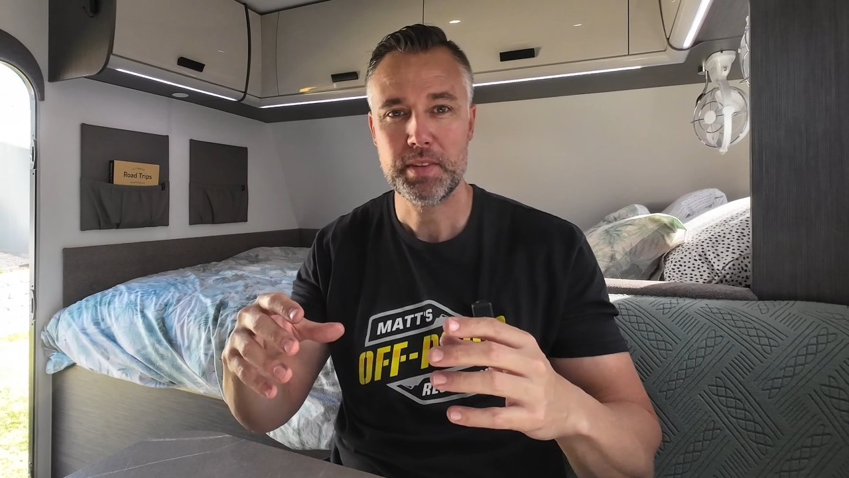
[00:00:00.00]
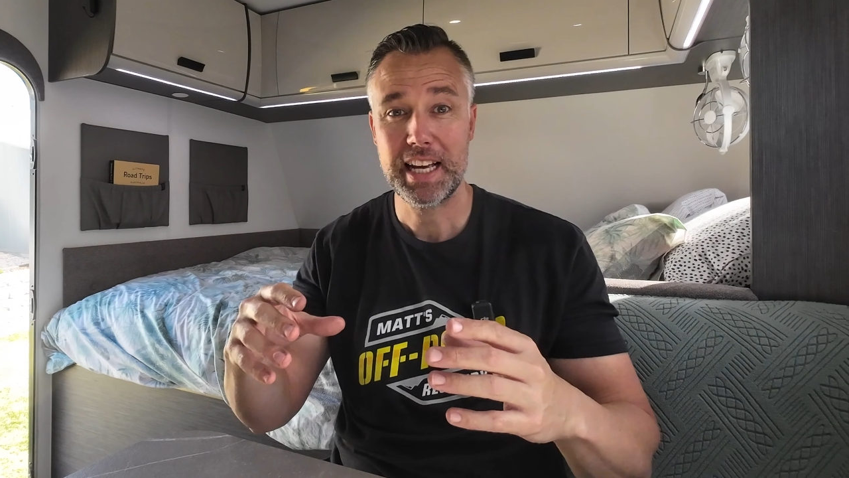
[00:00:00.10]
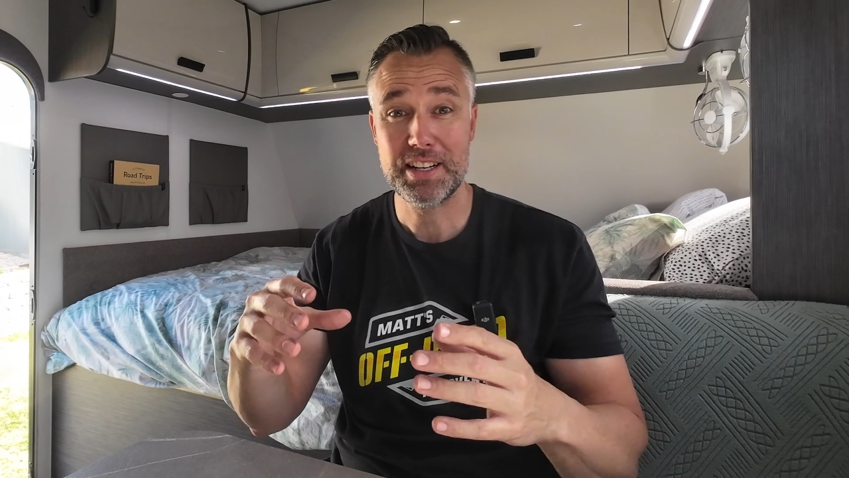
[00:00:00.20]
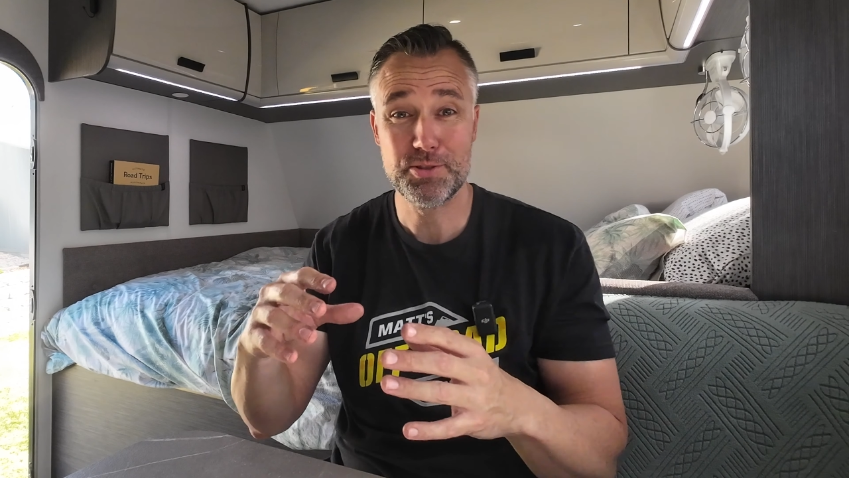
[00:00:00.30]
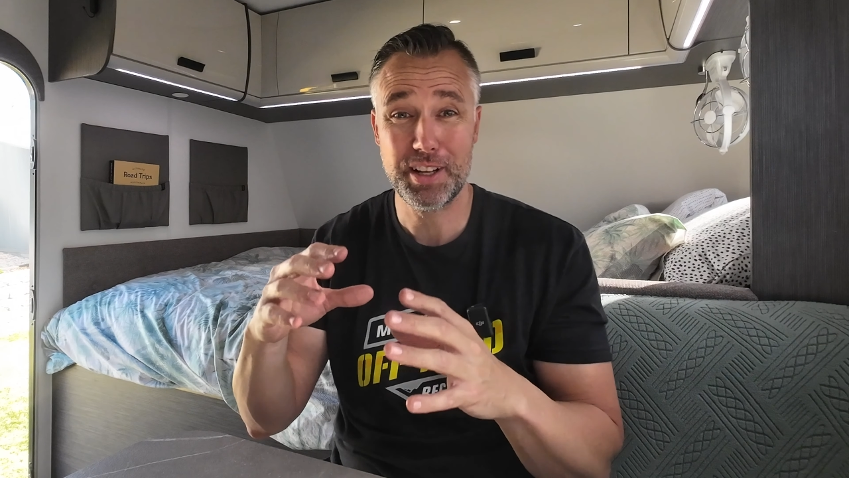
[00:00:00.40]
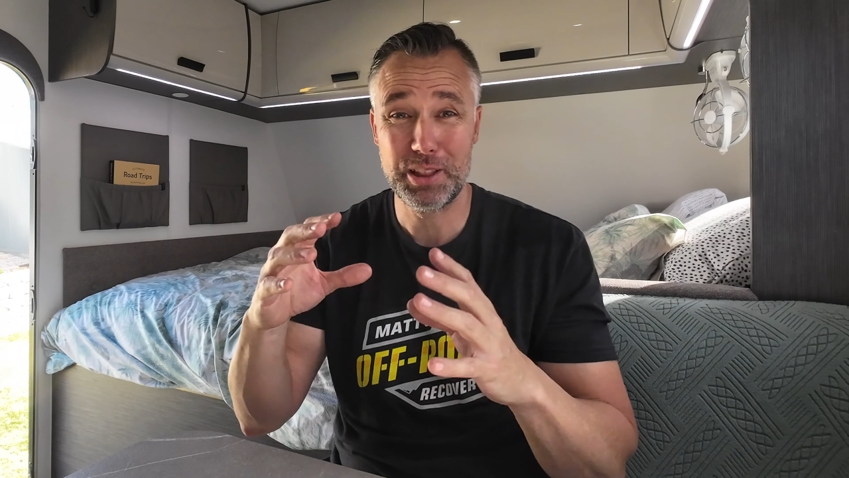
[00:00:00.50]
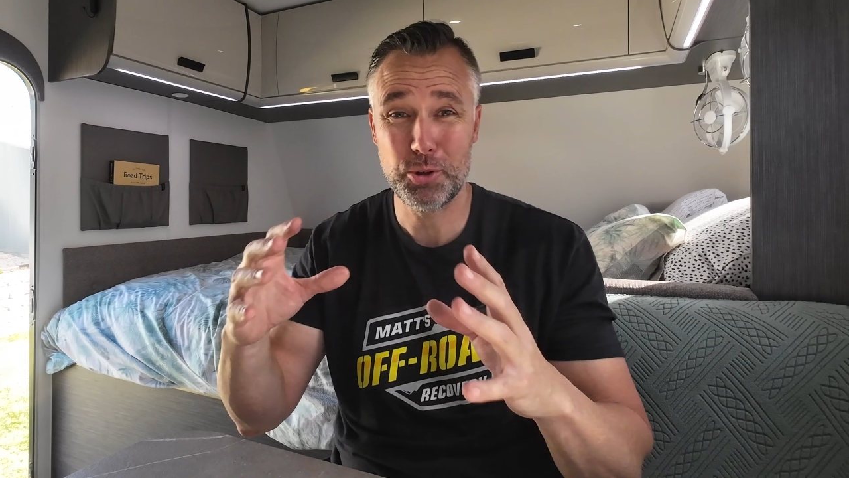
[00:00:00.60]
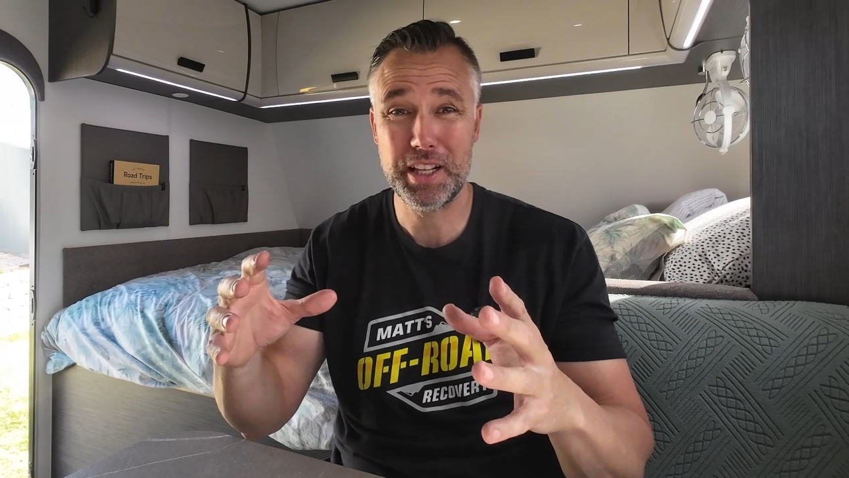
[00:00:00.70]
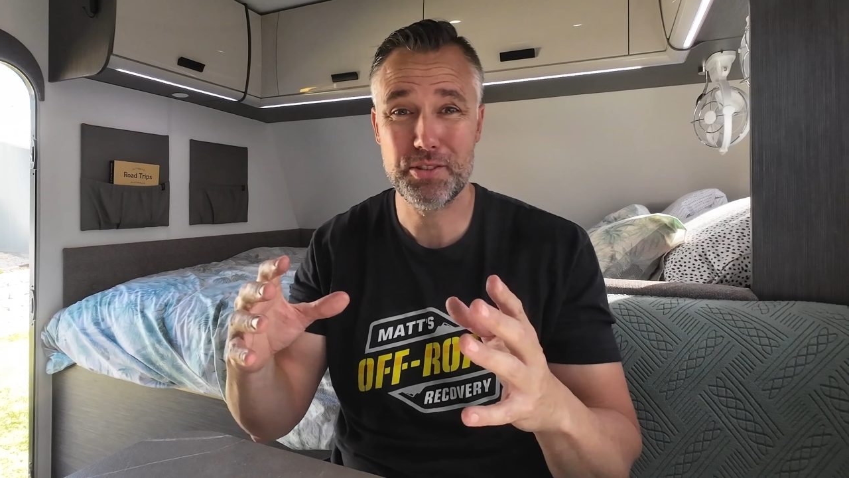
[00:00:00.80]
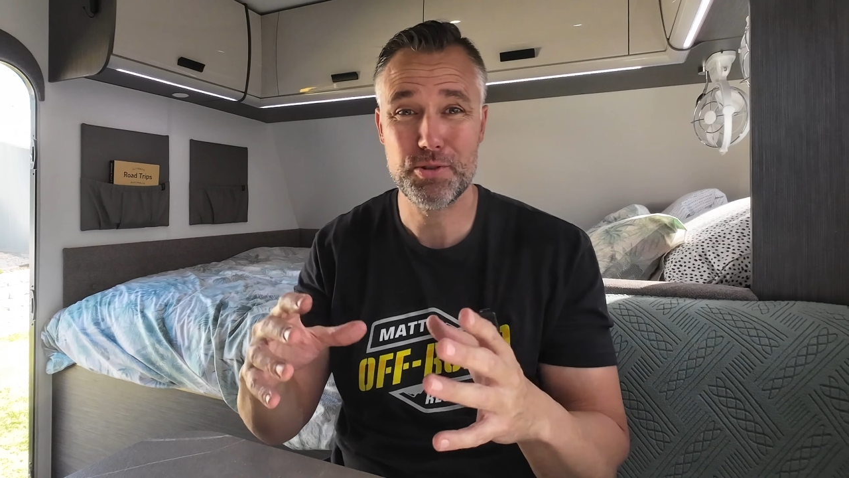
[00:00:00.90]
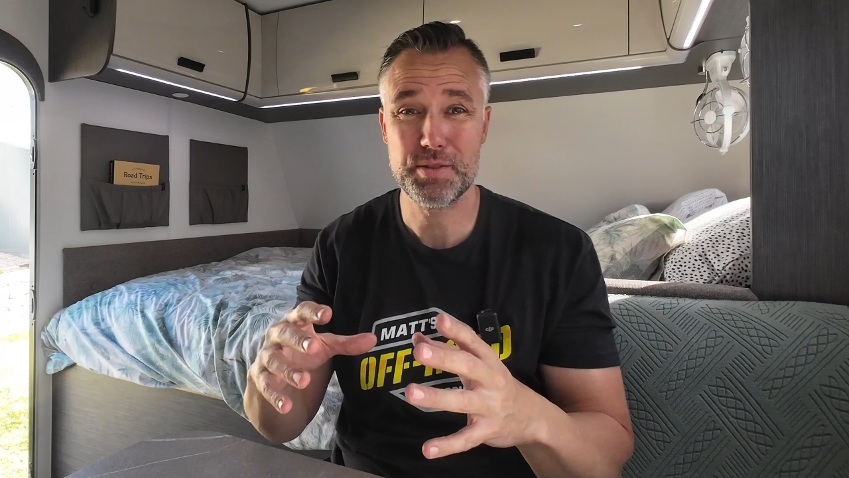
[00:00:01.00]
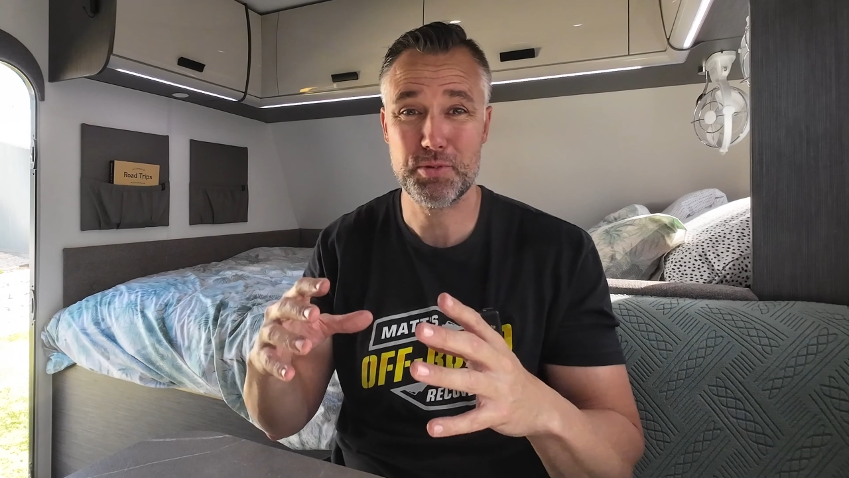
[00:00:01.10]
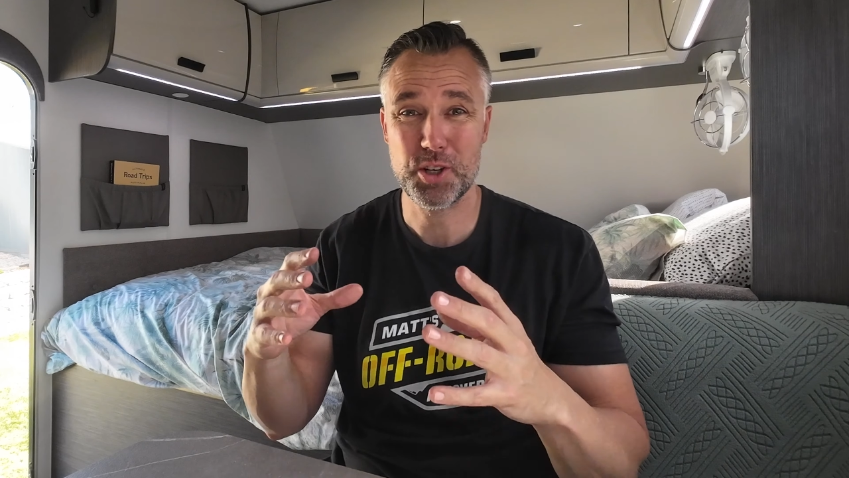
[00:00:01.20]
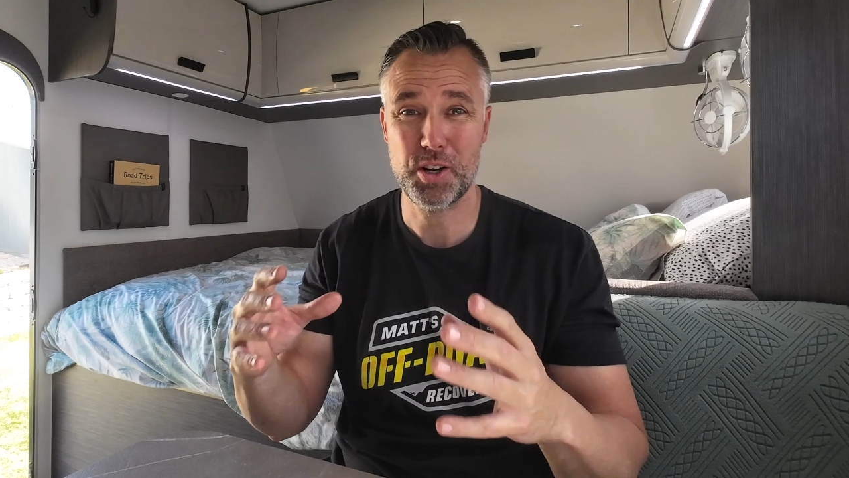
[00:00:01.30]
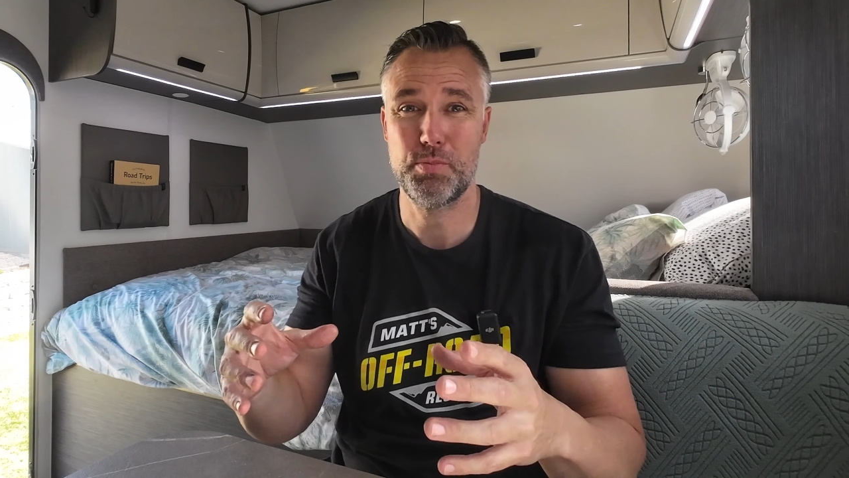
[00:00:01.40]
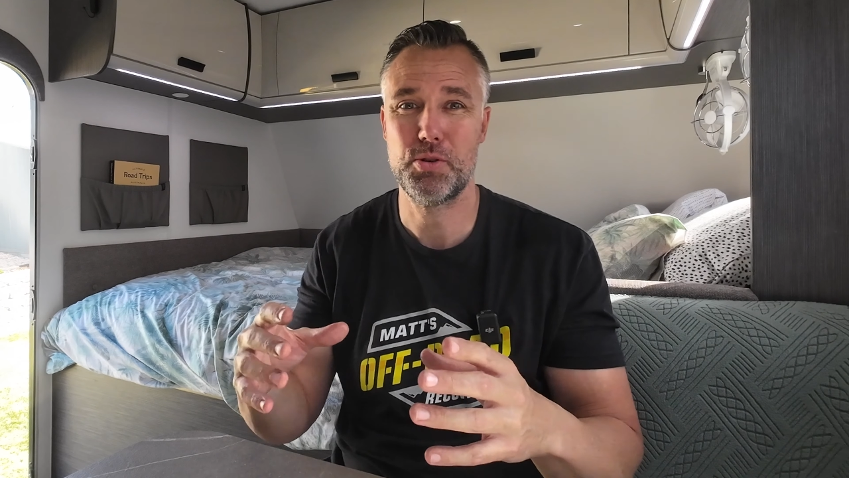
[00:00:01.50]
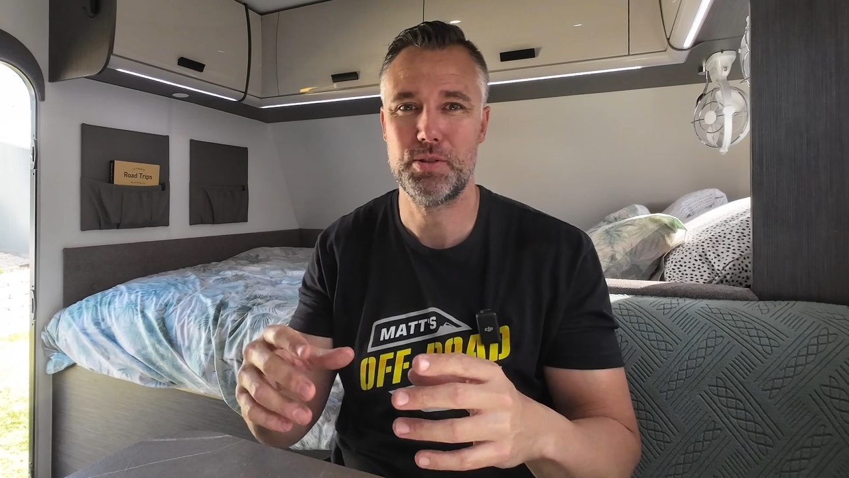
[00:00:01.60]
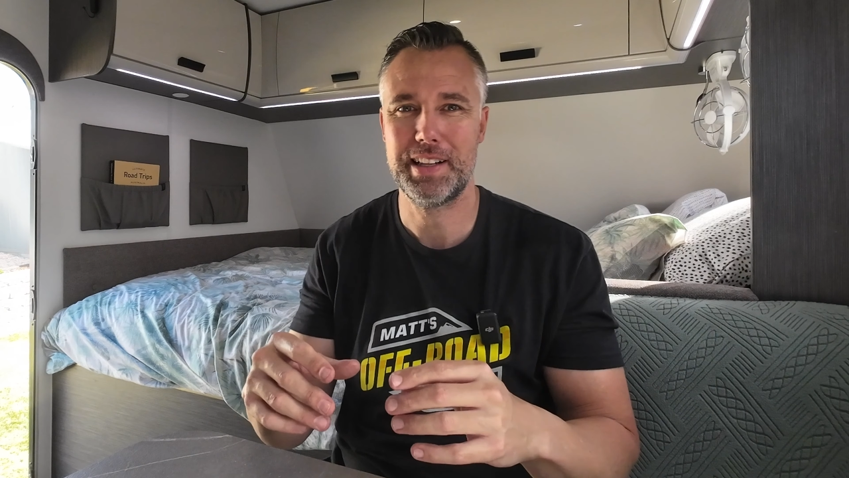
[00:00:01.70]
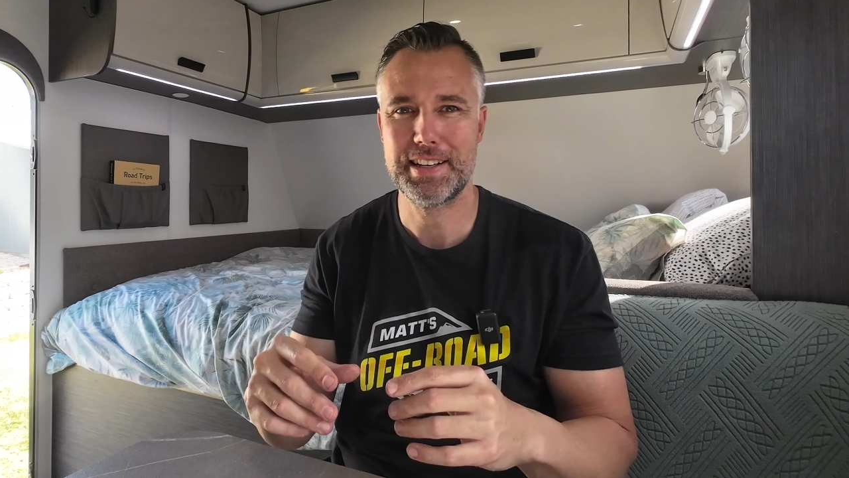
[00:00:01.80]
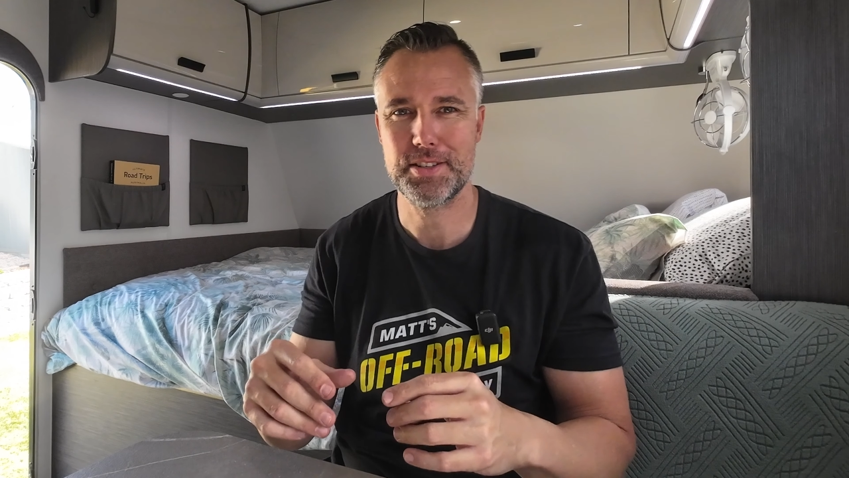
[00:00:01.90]
and it was like looking through some Coke bottle
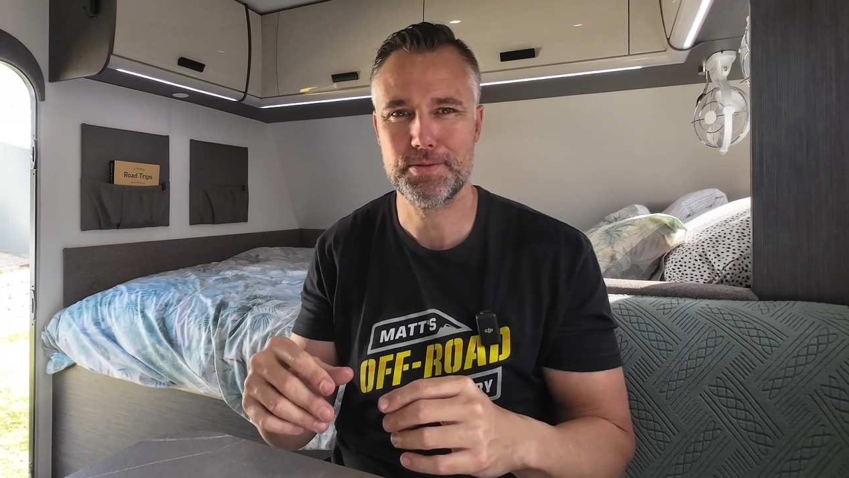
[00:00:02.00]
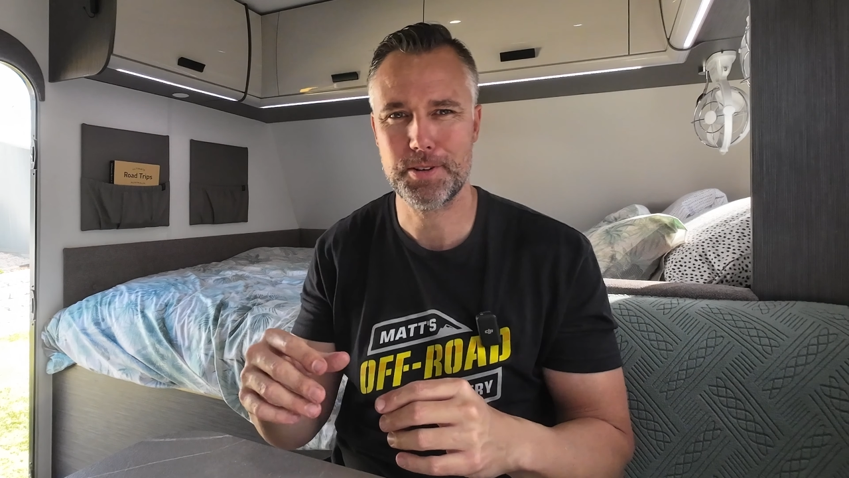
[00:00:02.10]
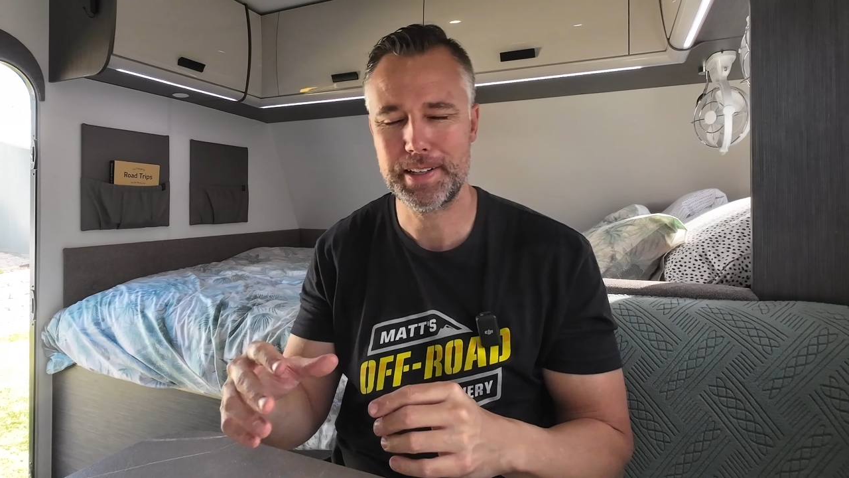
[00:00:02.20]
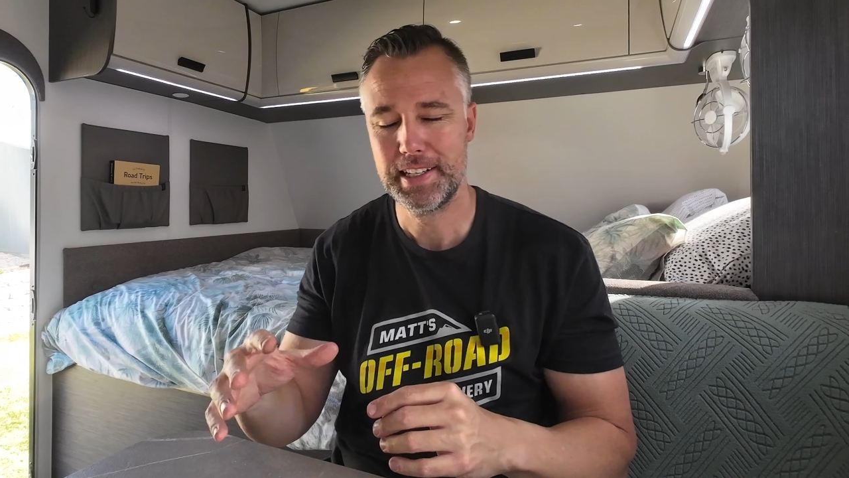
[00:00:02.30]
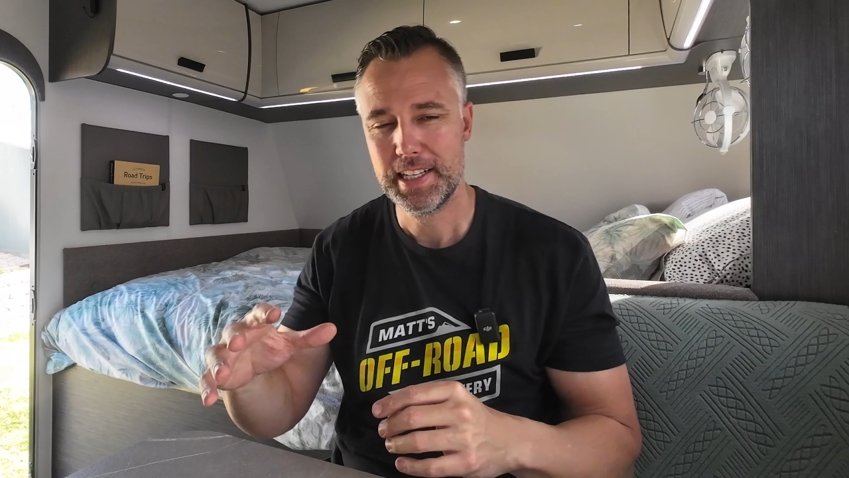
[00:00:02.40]
glasses, right?